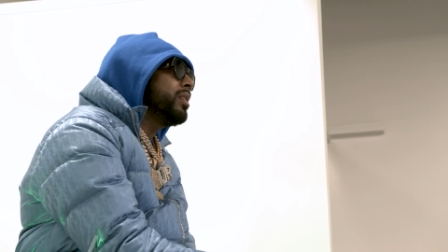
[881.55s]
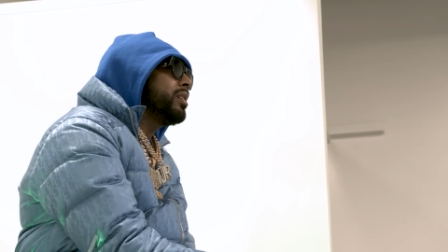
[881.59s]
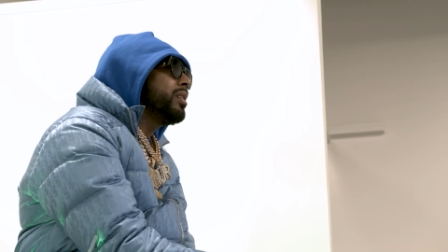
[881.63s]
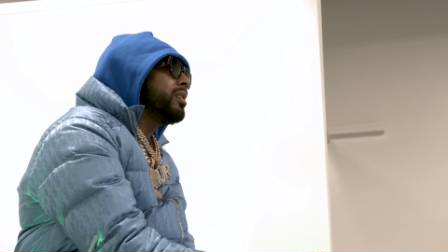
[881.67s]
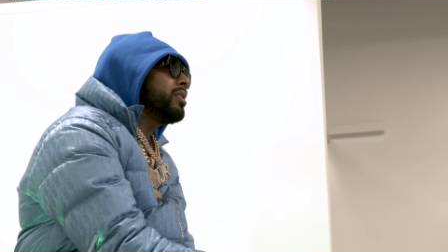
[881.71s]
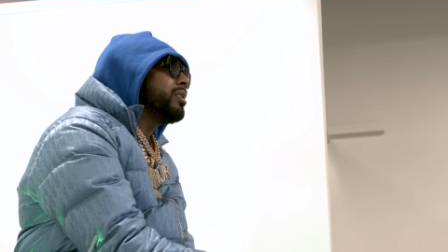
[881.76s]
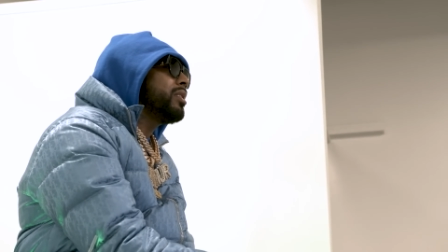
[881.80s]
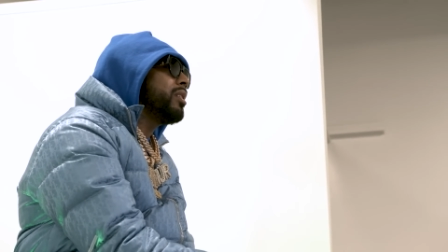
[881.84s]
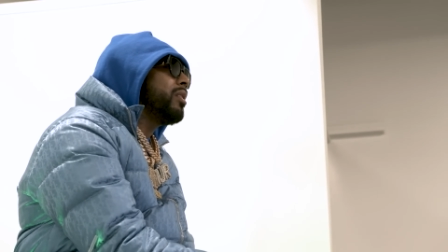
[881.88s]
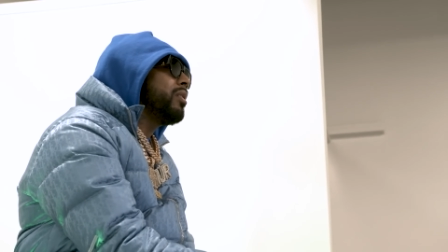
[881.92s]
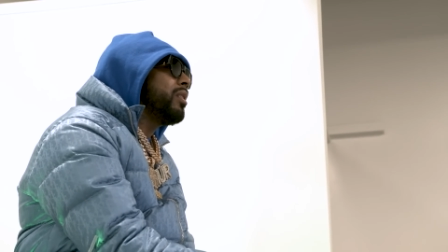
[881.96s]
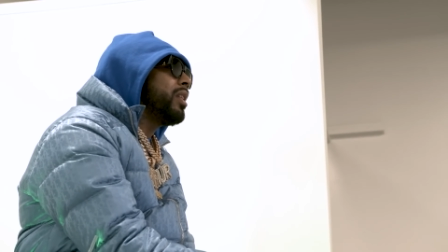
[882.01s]

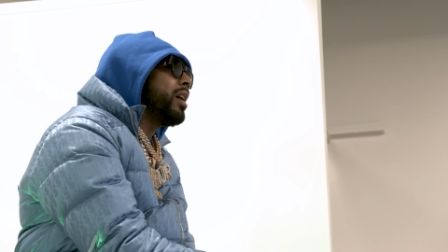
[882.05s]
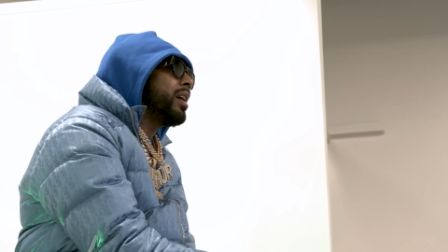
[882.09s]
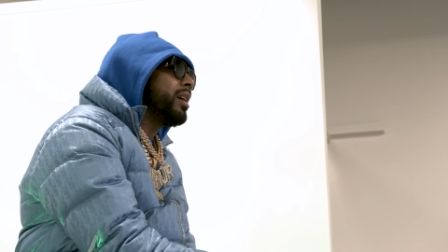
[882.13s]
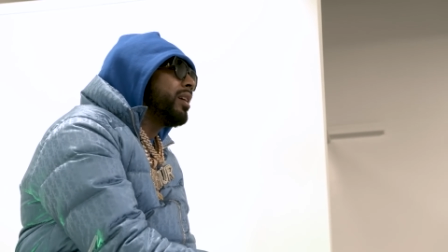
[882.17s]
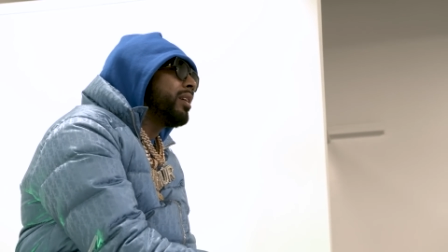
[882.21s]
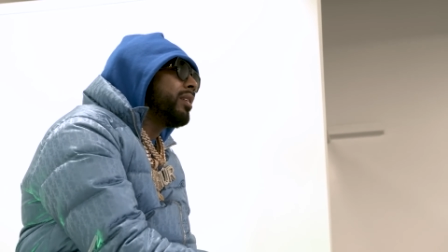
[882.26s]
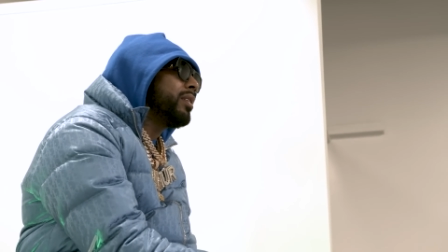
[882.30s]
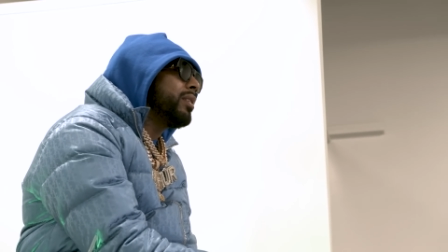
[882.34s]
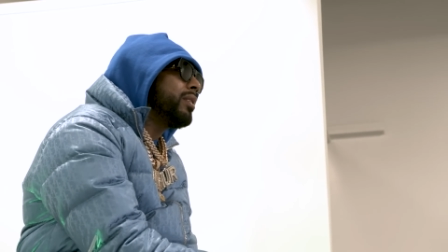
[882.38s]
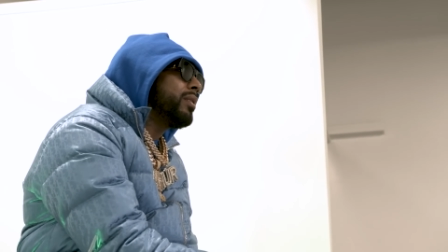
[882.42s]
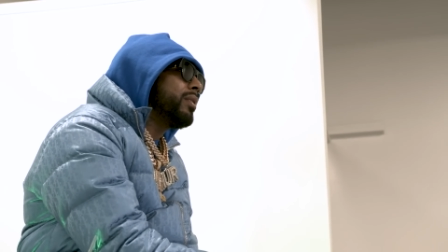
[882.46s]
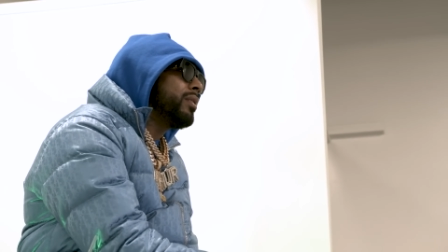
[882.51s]
So like,
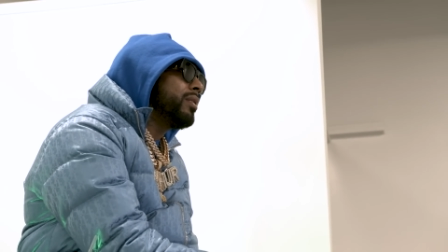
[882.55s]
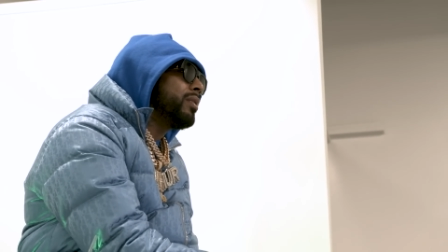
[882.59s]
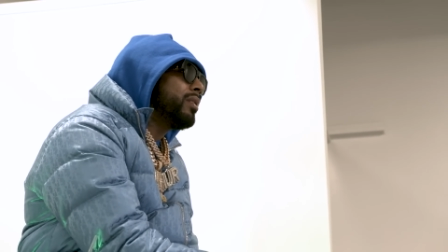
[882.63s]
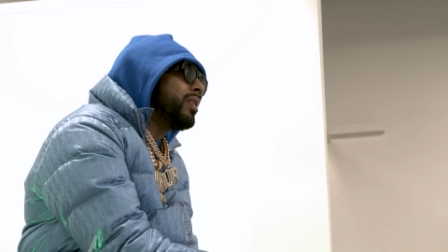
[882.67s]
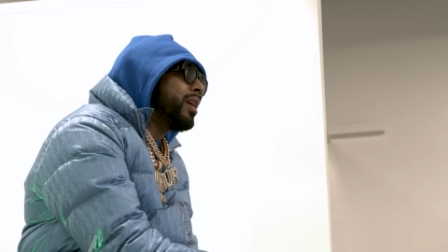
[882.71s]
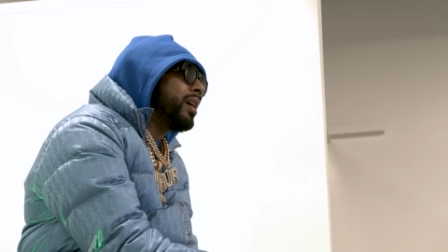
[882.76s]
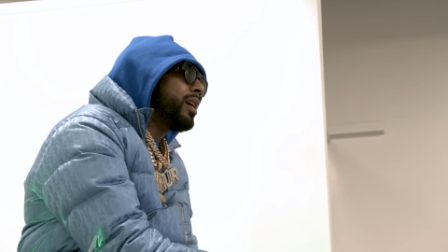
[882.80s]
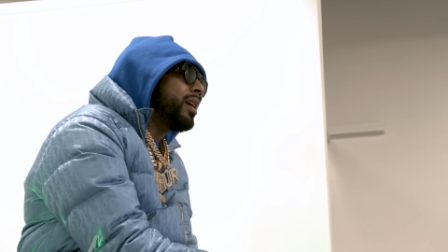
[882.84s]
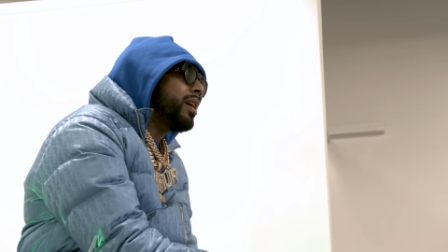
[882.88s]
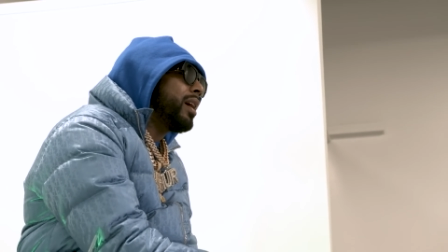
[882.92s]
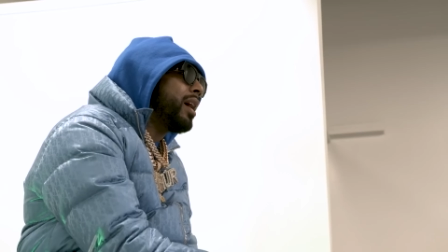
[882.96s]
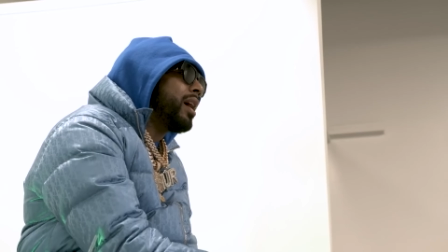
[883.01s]

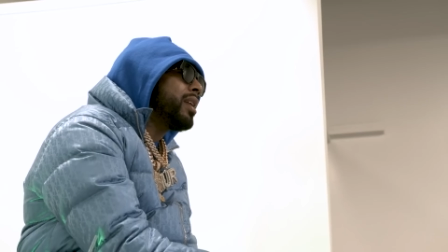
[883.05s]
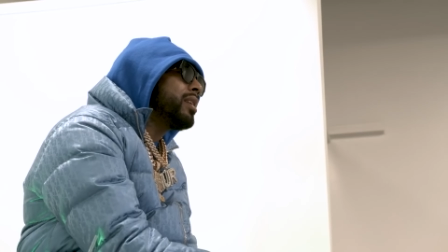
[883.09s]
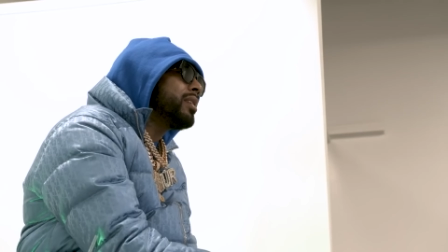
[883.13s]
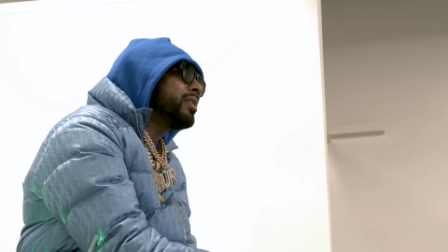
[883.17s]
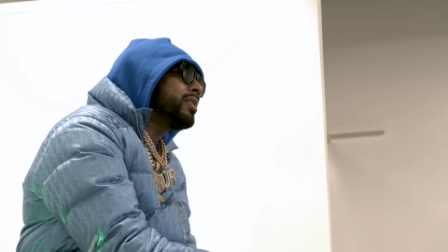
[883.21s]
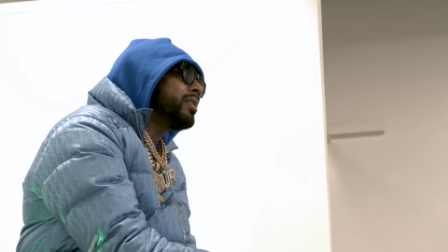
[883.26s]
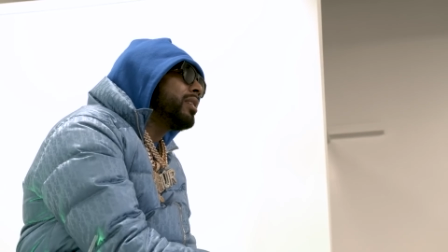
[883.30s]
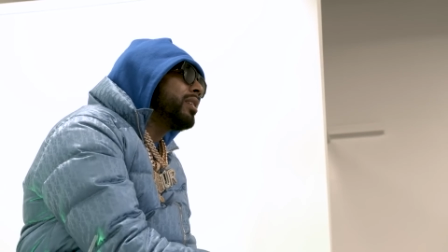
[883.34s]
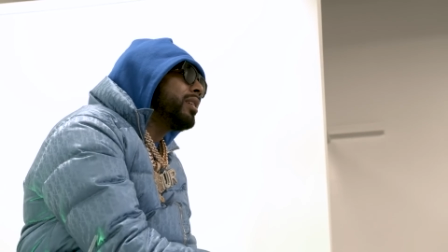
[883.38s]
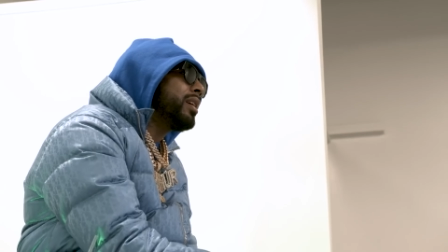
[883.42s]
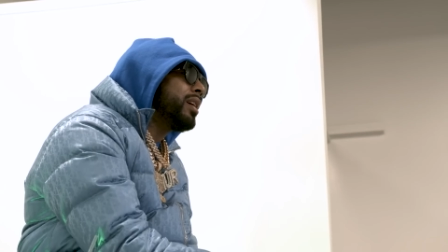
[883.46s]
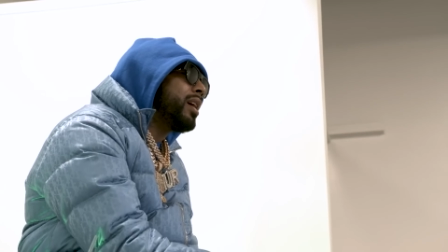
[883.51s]
like honestly,